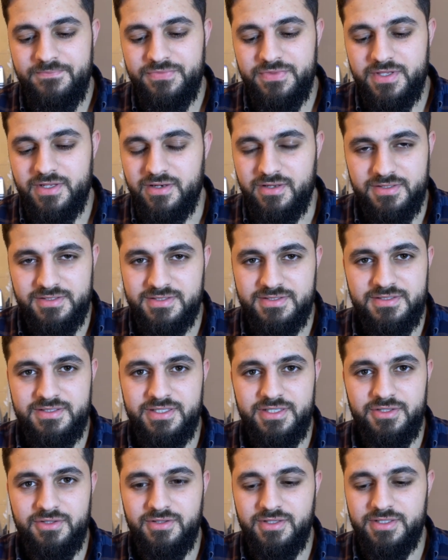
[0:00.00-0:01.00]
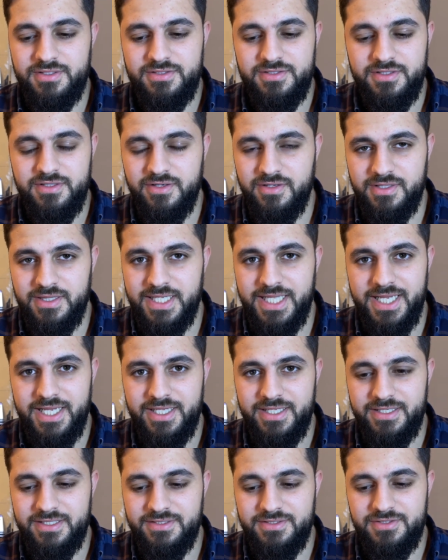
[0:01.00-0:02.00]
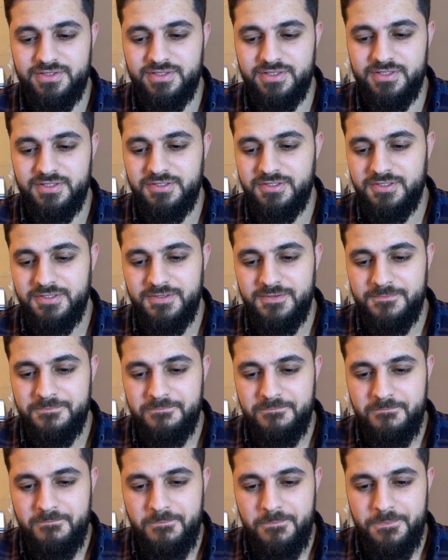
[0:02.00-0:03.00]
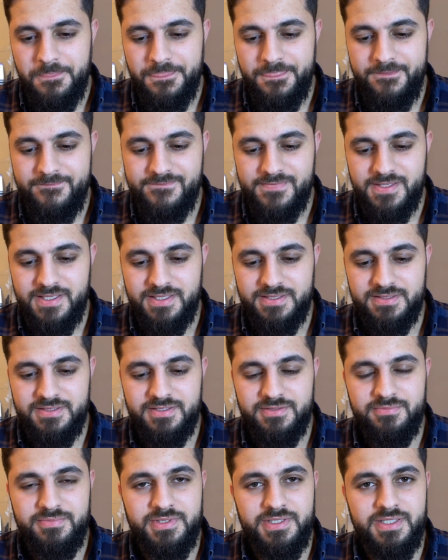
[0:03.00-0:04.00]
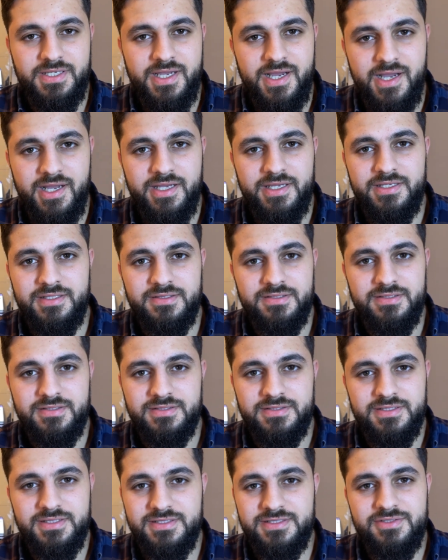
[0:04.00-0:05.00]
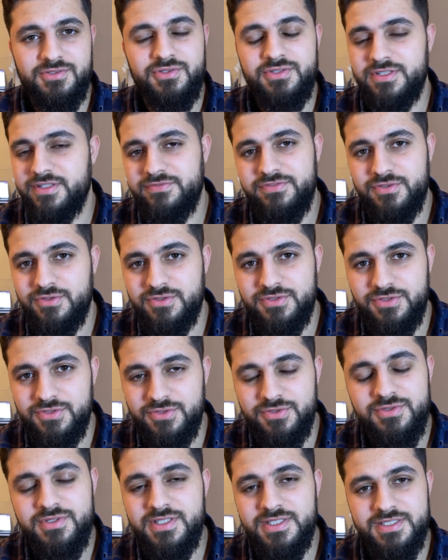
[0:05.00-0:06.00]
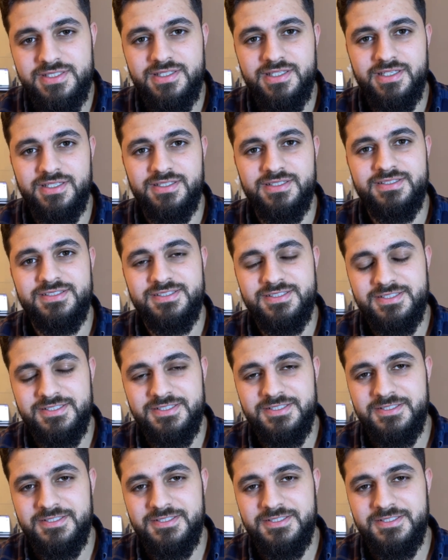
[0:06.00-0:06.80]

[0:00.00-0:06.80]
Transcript: to not steal and to not lie and to be kind. It's not difficult to do these things.